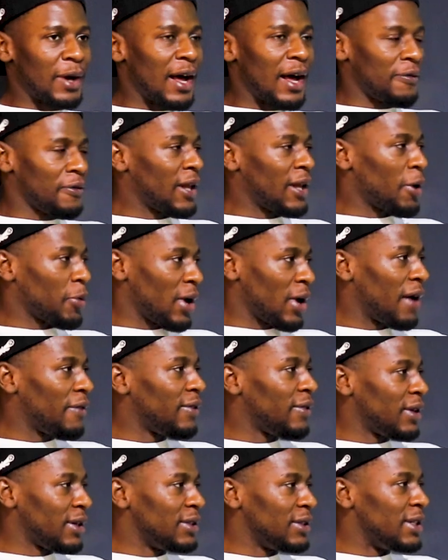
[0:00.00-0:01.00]
I feel like we
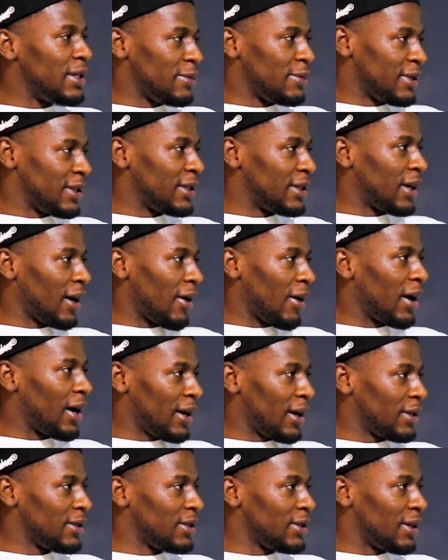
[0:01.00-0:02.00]
have names in our
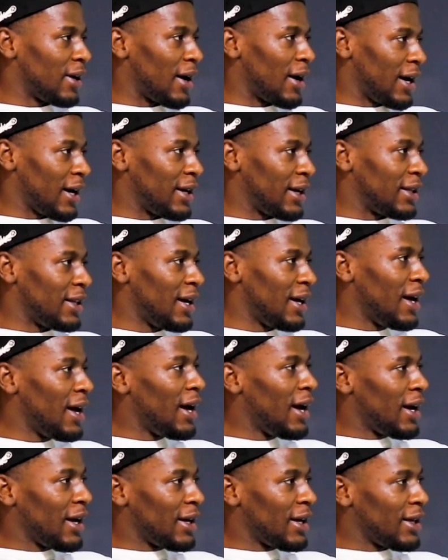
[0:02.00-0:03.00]

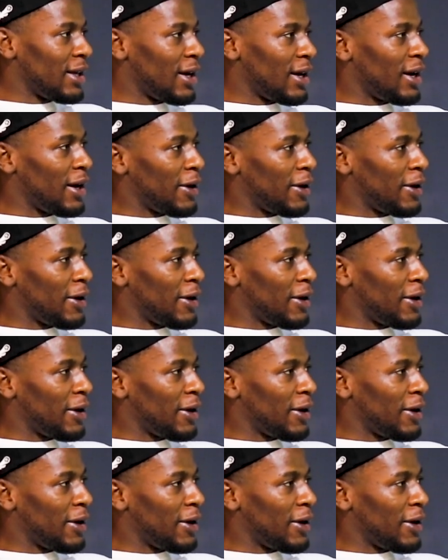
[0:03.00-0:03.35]
head.